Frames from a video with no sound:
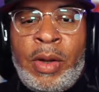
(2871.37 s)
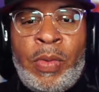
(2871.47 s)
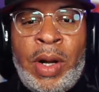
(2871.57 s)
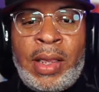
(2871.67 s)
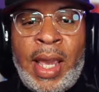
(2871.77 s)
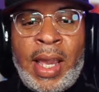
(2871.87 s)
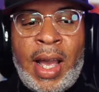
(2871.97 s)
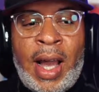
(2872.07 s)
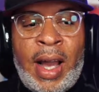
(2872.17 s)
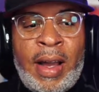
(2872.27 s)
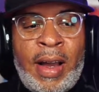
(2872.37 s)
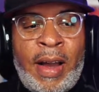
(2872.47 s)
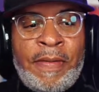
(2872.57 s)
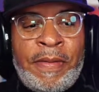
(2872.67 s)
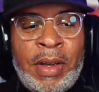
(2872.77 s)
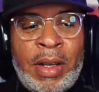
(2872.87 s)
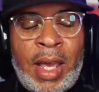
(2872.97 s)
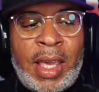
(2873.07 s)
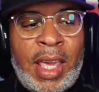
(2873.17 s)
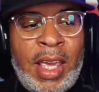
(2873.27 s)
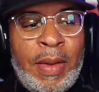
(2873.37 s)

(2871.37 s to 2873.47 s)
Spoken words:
one thing I feel like he